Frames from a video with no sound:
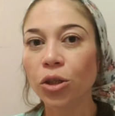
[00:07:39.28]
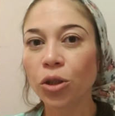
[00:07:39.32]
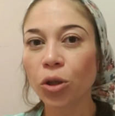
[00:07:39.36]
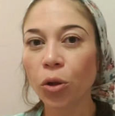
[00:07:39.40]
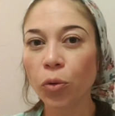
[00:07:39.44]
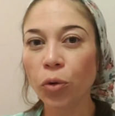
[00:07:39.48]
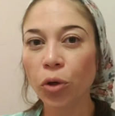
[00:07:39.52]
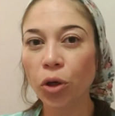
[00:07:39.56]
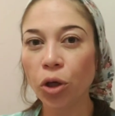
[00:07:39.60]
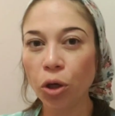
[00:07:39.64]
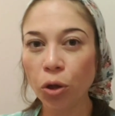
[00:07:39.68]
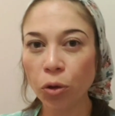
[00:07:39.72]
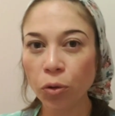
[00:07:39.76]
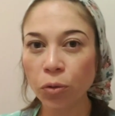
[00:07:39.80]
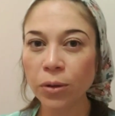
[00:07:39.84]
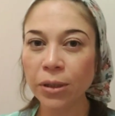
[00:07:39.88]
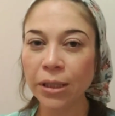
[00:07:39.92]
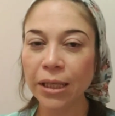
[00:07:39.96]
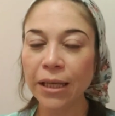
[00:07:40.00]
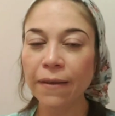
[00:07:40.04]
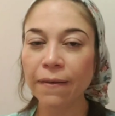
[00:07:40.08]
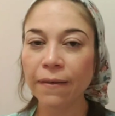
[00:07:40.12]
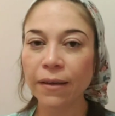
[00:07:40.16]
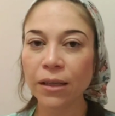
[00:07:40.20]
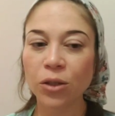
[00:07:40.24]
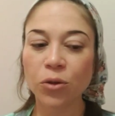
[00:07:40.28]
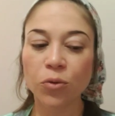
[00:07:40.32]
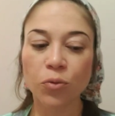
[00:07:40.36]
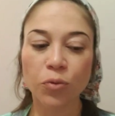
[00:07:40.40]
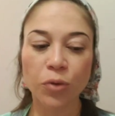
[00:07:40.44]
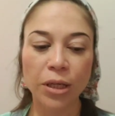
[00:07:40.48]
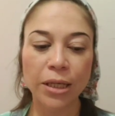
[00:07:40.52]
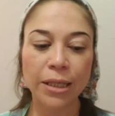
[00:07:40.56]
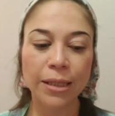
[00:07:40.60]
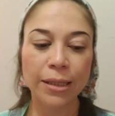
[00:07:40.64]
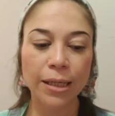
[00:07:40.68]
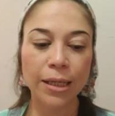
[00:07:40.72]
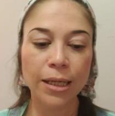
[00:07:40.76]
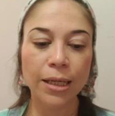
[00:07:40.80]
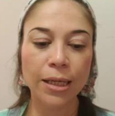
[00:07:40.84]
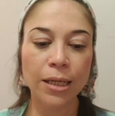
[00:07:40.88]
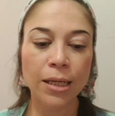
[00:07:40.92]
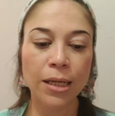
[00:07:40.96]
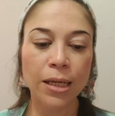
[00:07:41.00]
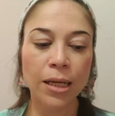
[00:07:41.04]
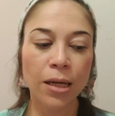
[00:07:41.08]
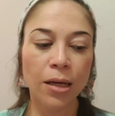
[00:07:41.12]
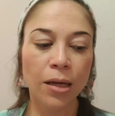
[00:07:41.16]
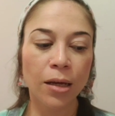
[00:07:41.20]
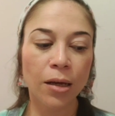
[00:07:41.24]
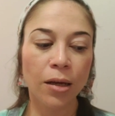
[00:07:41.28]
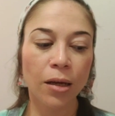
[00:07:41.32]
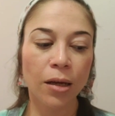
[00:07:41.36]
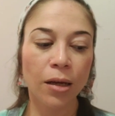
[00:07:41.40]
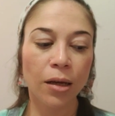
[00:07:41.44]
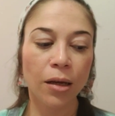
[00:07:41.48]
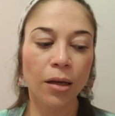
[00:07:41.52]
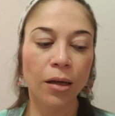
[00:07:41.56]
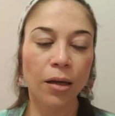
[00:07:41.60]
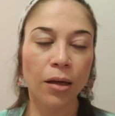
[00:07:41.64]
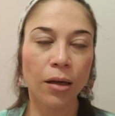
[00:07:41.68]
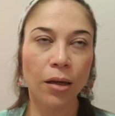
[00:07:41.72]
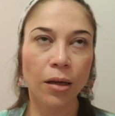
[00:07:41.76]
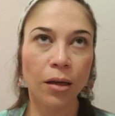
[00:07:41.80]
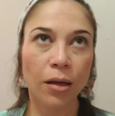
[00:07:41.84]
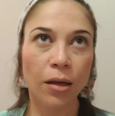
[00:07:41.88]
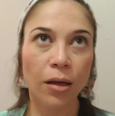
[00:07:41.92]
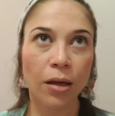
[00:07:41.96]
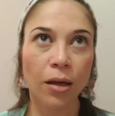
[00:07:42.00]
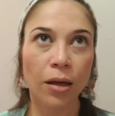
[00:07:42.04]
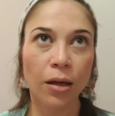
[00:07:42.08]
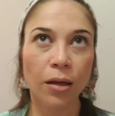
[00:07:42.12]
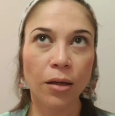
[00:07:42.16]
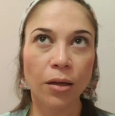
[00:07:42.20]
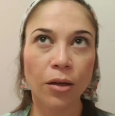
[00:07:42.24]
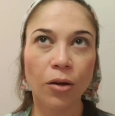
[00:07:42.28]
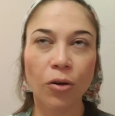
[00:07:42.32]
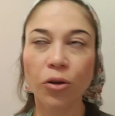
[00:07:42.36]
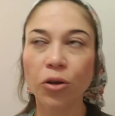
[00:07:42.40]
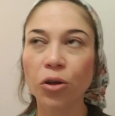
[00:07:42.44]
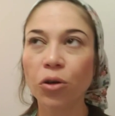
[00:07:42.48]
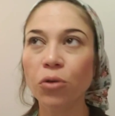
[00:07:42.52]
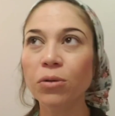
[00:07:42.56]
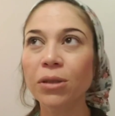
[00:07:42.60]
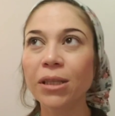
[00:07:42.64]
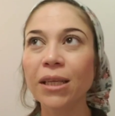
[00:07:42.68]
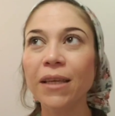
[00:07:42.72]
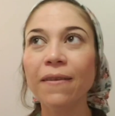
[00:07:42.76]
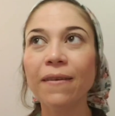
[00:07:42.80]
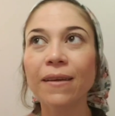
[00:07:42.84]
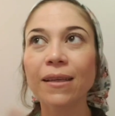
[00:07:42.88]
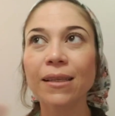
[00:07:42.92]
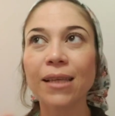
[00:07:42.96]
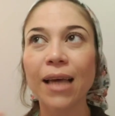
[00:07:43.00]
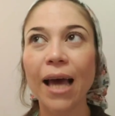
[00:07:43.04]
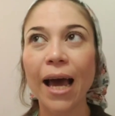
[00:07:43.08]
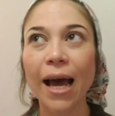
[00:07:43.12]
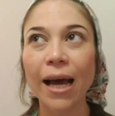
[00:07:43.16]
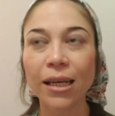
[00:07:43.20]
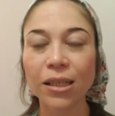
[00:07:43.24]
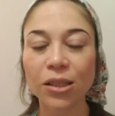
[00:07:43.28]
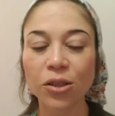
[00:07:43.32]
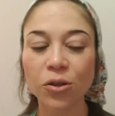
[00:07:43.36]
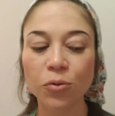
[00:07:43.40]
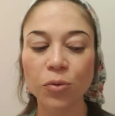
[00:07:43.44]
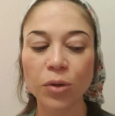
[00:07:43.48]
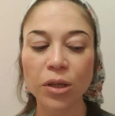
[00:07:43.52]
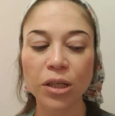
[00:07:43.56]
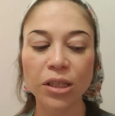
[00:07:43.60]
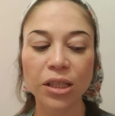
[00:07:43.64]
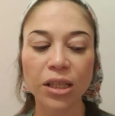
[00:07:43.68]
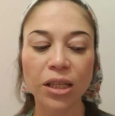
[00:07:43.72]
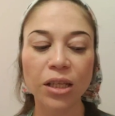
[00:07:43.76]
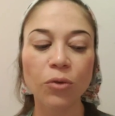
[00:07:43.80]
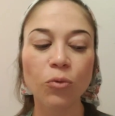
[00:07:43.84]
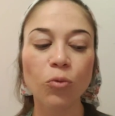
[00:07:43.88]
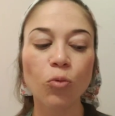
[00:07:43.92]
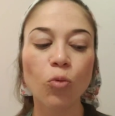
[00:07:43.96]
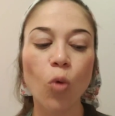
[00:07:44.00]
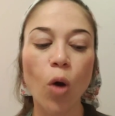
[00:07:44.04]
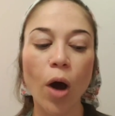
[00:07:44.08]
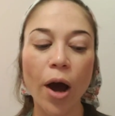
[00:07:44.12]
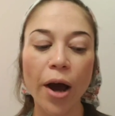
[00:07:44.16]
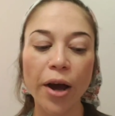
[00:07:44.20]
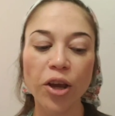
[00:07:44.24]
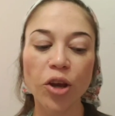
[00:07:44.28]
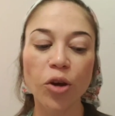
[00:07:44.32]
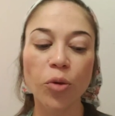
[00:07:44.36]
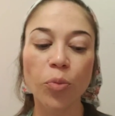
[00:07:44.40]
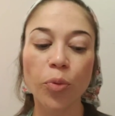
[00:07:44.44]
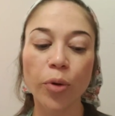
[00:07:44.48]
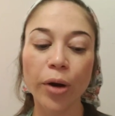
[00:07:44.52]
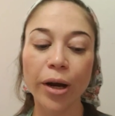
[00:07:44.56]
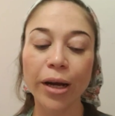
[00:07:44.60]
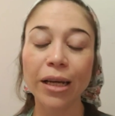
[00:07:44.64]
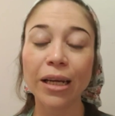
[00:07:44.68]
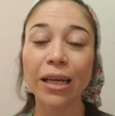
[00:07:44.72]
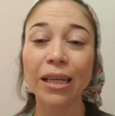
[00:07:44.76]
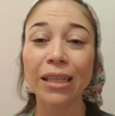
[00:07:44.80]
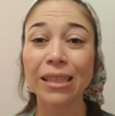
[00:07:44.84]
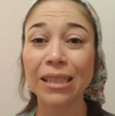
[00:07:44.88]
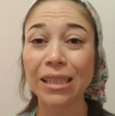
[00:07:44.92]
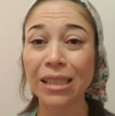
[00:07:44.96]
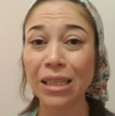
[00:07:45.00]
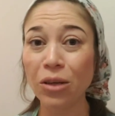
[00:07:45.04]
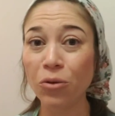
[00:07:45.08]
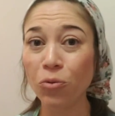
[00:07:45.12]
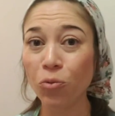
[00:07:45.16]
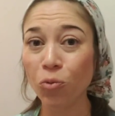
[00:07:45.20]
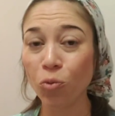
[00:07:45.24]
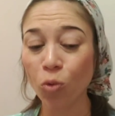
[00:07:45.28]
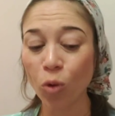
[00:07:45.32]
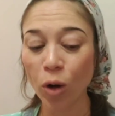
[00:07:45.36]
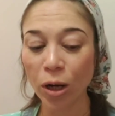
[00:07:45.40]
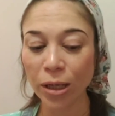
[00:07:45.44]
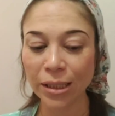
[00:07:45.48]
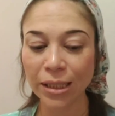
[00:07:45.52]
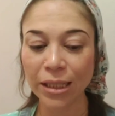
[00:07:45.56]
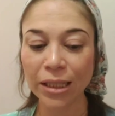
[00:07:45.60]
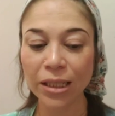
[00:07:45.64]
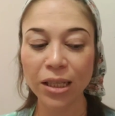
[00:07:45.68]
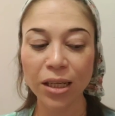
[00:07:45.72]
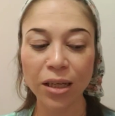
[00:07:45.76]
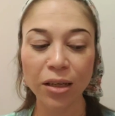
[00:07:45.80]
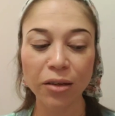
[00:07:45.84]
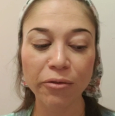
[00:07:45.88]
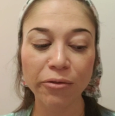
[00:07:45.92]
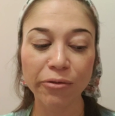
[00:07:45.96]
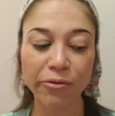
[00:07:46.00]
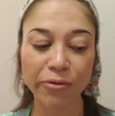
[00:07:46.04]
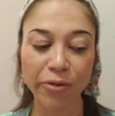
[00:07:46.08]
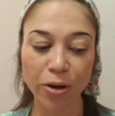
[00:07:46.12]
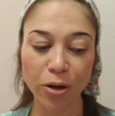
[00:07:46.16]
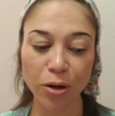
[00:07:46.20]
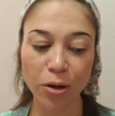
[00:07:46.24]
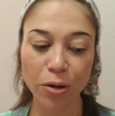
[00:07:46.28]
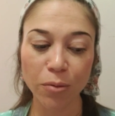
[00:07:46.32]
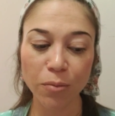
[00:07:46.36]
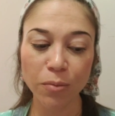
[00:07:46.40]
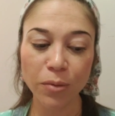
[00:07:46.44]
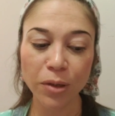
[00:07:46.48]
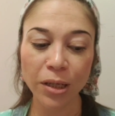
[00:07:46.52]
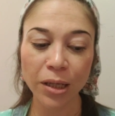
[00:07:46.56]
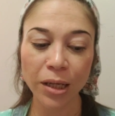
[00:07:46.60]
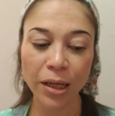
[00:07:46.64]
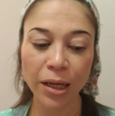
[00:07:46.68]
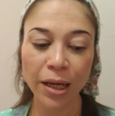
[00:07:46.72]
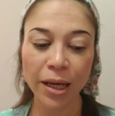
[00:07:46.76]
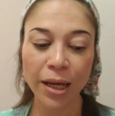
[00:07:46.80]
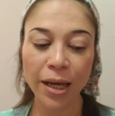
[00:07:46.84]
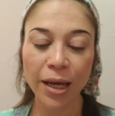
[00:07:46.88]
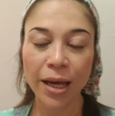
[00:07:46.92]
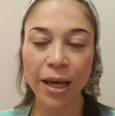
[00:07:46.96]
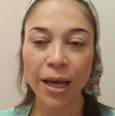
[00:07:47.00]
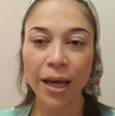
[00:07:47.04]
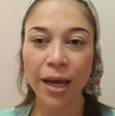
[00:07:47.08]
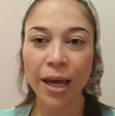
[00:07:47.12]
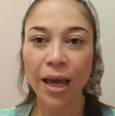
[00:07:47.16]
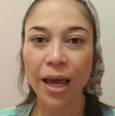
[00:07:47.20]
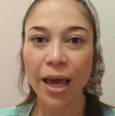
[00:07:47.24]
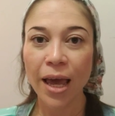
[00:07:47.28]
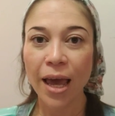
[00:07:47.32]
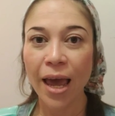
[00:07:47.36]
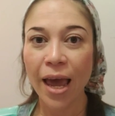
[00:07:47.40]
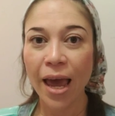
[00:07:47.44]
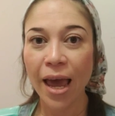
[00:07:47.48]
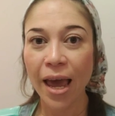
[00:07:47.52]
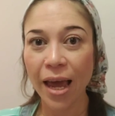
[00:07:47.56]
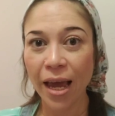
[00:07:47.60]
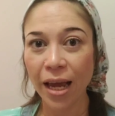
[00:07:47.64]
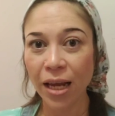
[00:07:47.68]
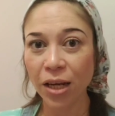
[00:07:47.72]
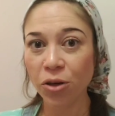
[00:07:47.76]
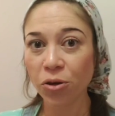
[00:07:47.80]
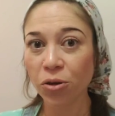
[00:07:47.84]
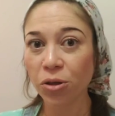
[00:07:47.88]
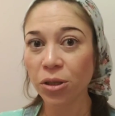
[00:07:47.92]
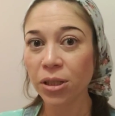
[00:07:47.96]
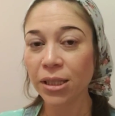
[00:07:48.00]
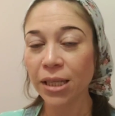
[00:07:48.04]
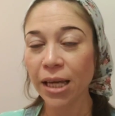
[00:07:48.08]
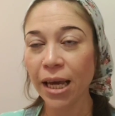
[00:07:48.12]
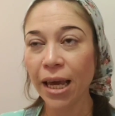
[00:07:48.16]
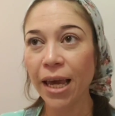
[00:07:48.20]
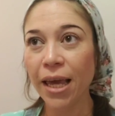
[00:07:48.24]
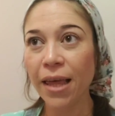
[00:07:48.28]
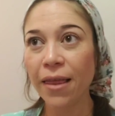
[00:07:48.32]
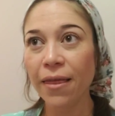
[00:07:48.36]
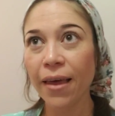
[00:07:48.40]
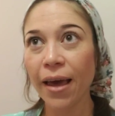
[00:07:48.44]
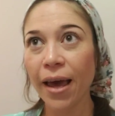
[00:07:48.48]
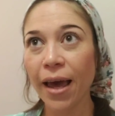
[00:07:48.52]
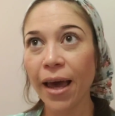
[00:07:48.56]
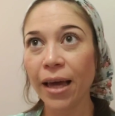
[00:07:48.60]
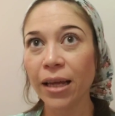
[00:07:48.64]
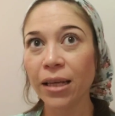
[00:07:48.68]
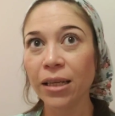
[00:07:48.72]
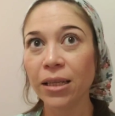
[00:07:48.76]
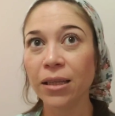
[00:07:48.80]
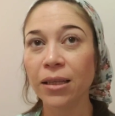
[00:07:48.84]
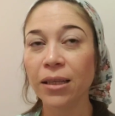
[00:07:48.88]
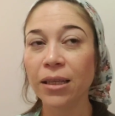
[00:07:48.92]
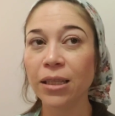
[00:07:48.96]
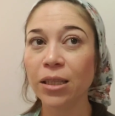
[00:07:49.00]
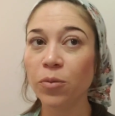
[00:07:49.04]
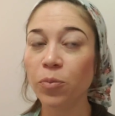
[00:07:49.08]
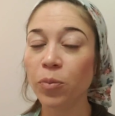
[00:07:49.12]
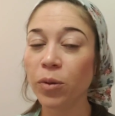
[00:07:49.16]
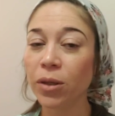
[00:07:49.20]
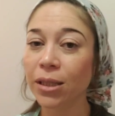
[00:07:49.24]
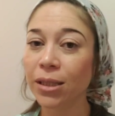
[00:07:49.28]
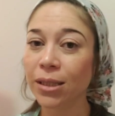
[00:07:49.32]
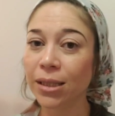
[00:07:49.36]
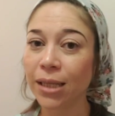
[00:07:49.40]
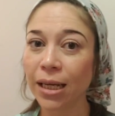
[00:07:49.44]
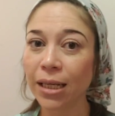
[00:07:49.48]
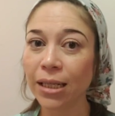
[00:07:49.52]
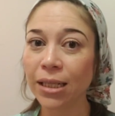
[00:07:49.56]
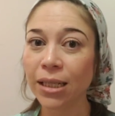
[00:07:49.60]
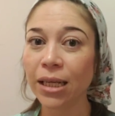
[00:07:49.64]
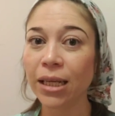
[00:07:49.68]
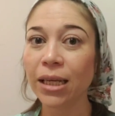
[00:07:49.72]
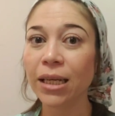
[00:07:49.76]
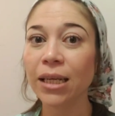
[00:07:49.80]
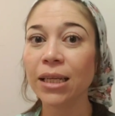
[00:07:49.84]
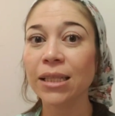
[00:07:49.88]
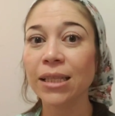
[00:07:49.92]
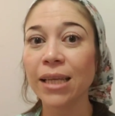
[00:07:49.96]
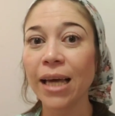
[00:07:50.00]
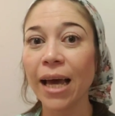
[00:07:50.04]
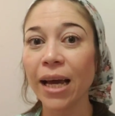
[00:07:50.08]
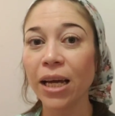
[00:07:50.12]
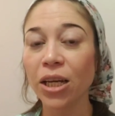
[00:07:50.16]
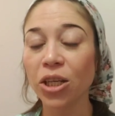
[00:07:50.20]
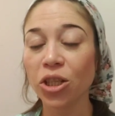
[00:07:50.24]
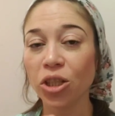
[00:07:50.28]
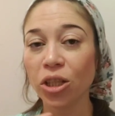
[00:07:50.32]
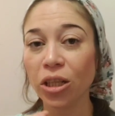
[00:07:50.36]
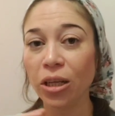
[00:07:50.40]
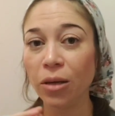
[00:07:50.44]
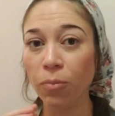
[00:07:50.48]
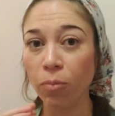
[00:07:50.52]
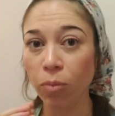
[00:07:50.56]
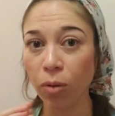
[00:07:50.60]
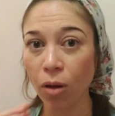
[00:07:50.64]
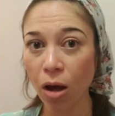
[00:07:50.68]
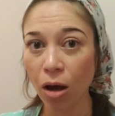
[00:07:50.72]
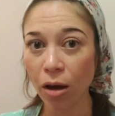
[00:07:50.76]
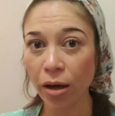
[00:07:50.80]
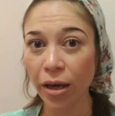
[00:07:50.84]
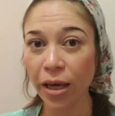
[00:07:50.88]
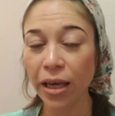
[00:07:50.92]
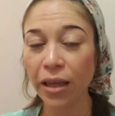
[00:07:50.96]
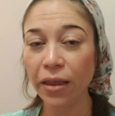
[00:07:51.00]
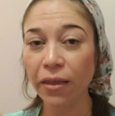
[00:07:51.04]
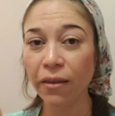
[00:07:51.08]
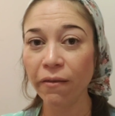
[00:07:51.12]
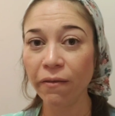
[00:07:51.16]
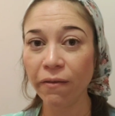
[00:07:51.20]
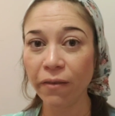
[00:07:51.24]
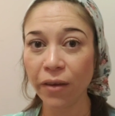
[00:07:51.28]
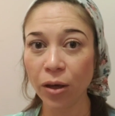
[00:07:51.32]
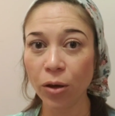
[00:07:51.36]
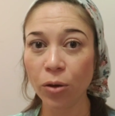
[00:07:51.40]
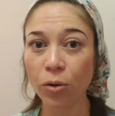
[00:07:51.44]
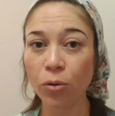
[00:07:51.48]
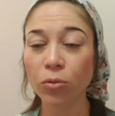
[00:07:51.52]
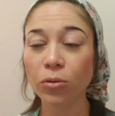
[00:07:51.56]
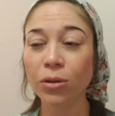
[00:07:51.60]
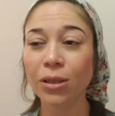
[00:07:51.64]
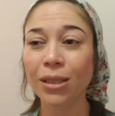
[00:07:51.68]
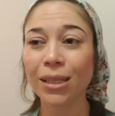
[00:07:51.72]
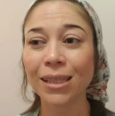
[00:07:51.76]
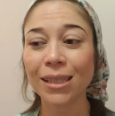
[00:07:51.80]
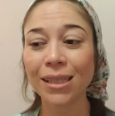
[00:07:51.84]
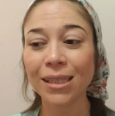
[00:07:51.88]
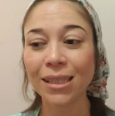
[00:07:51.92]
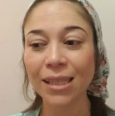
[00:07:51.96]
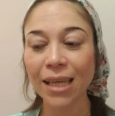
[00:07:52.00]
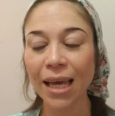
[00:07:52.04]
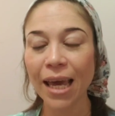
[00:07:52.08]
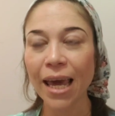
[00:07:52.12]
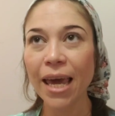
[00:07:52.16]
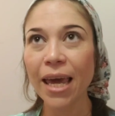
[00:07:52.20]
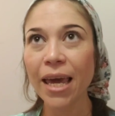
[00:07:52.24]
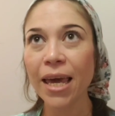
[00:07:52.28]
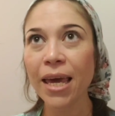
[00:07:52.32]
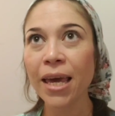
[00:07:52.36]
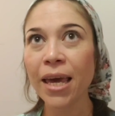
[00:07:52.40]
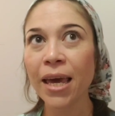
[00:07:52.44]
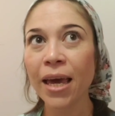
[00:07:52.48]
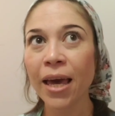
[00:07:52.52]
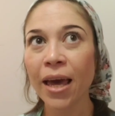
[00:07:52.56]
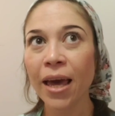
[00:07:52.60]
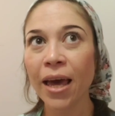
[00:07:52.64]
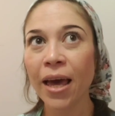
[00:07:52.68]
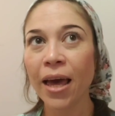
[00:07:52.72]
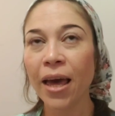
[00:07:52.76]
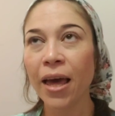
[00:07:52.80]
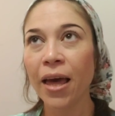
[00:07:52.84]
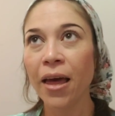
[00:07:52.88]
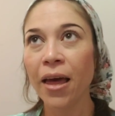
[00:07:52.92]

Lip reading: So using this reason, or using this as a reason why your pregnancy wasn't confirmed, and you're saying that this placenta is actually blocking the view, to say